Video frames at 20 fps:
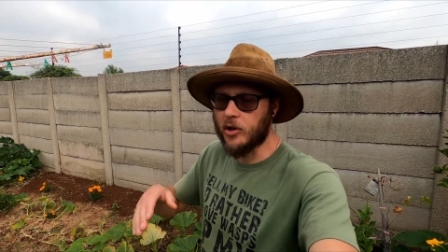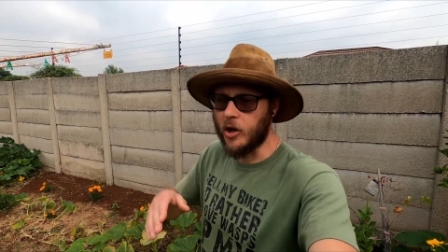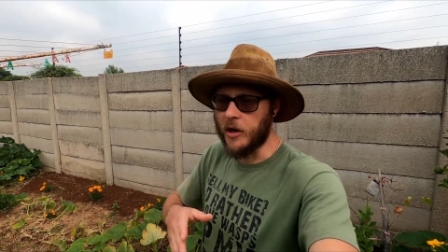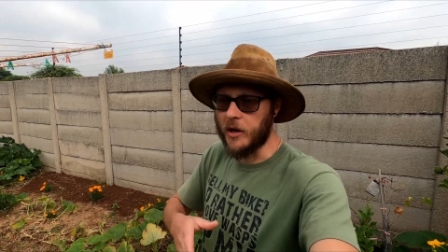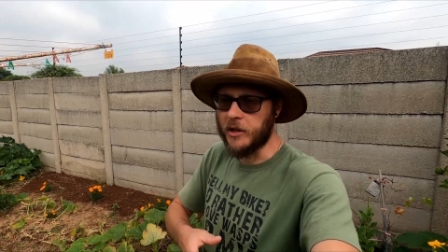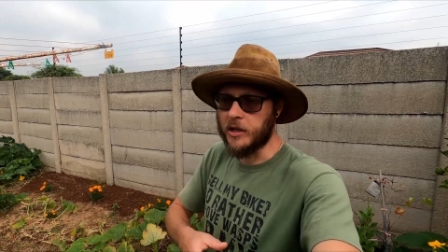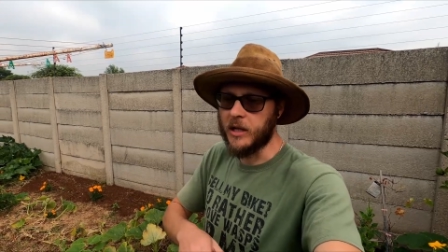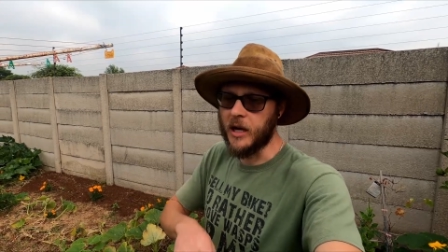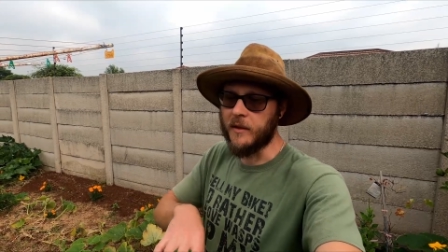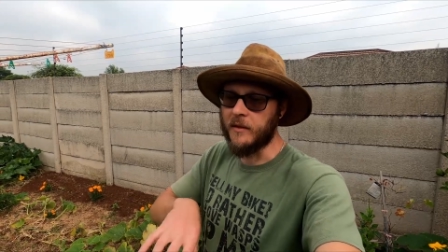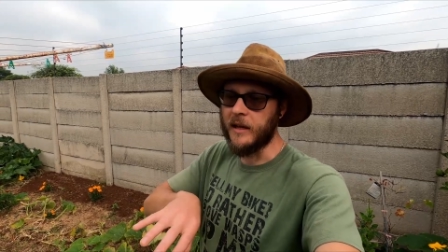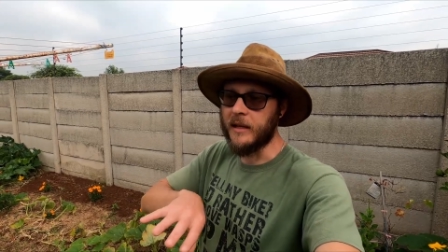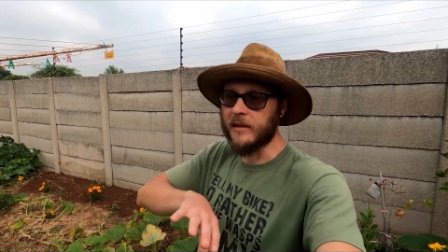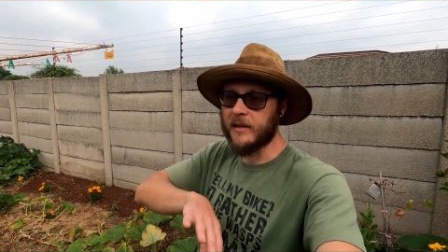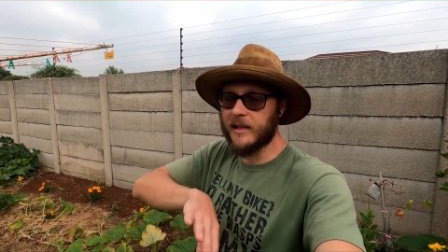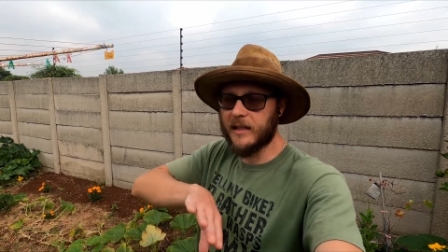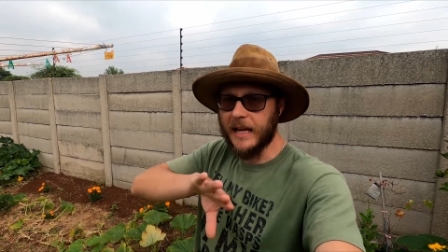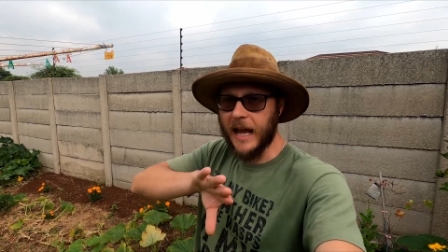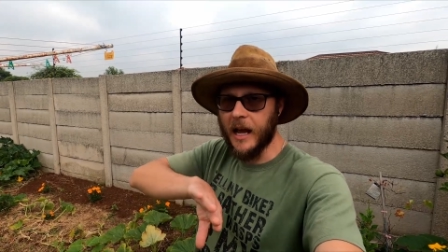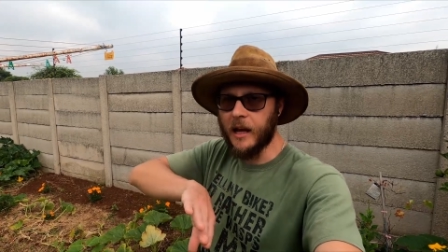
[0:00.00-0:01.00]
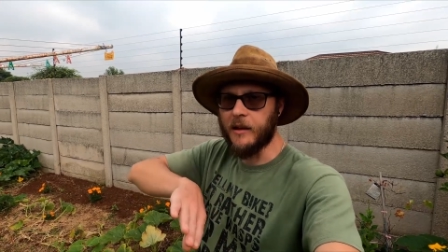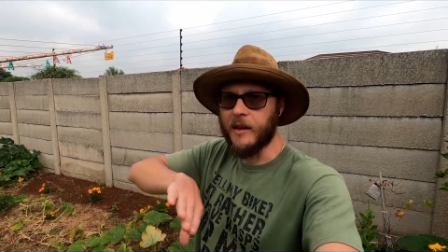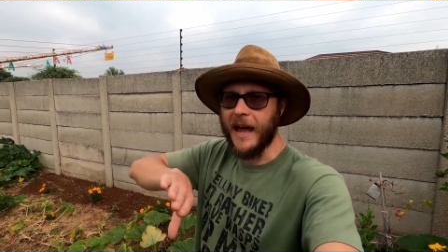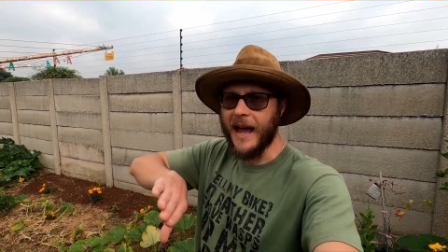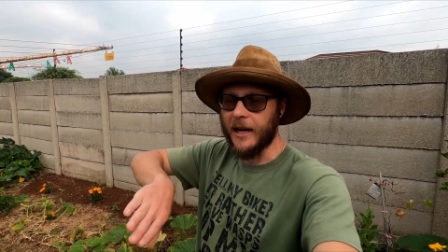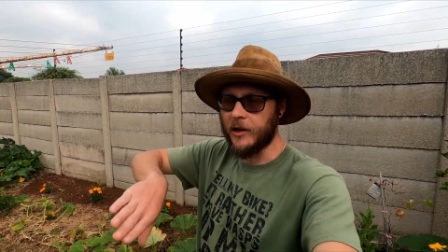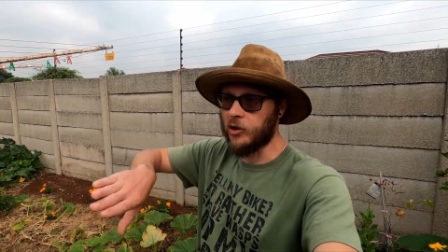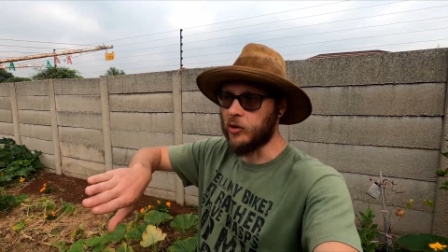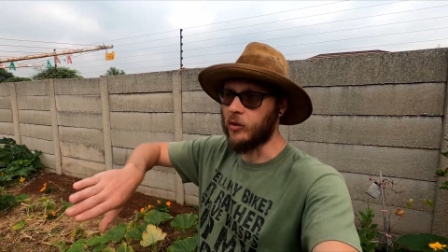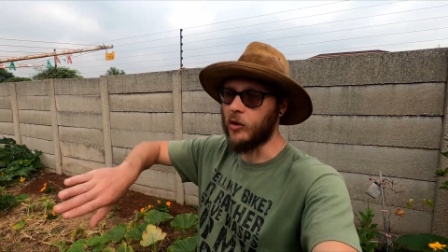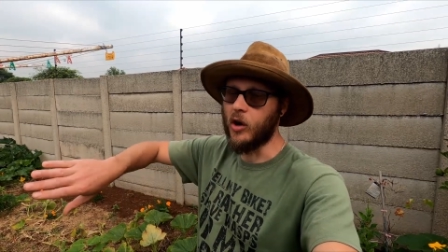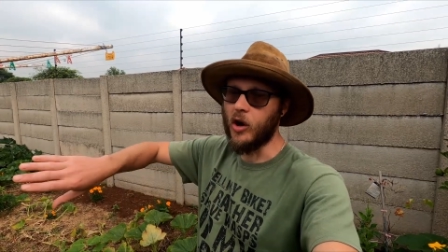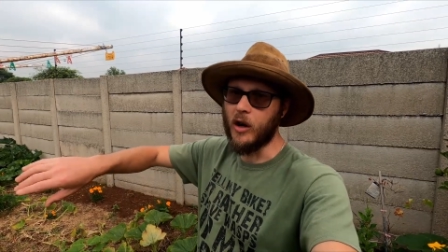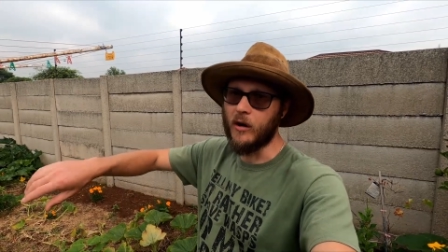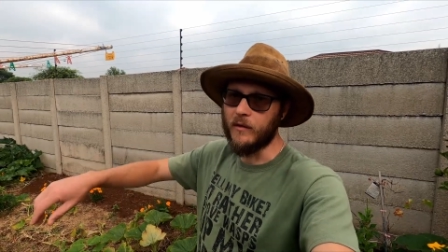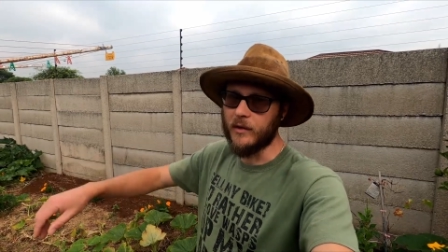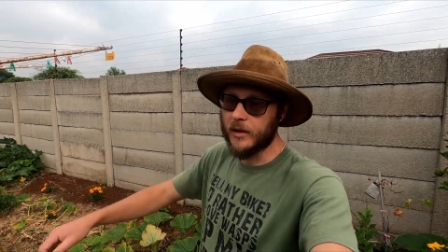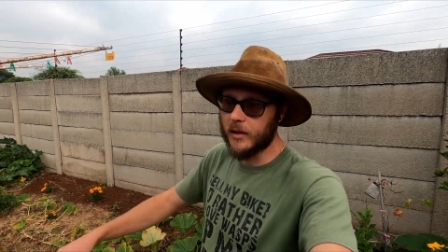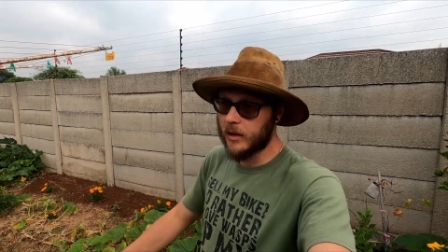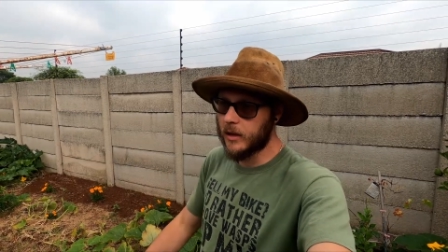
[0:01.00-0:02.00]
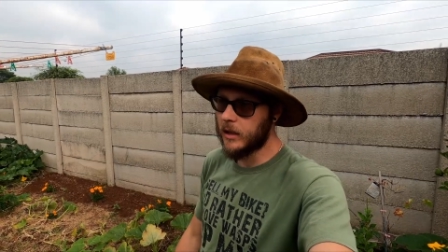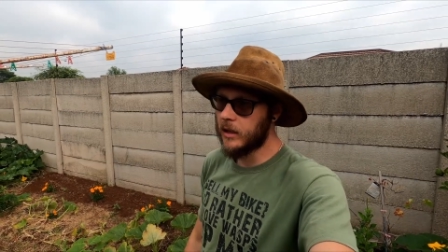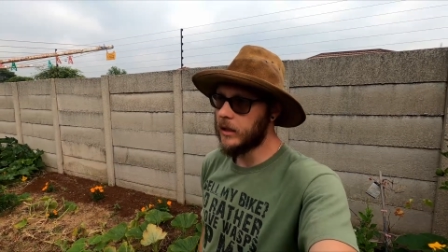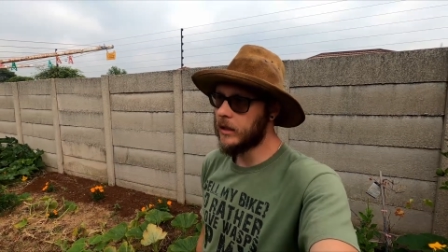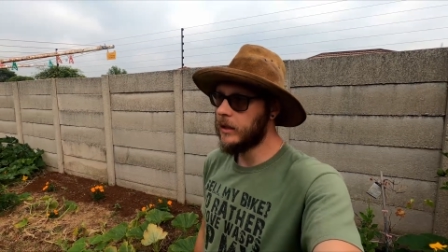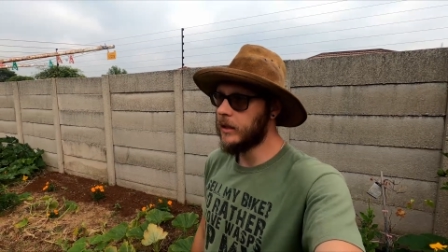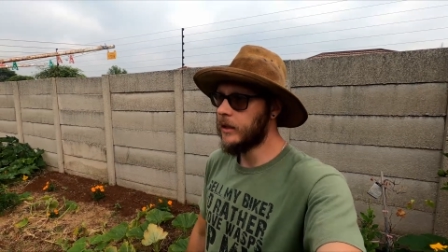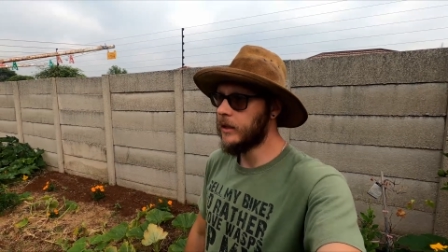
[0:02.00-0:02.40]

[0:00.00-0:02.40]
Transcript: so that you can then stagger the actual harvest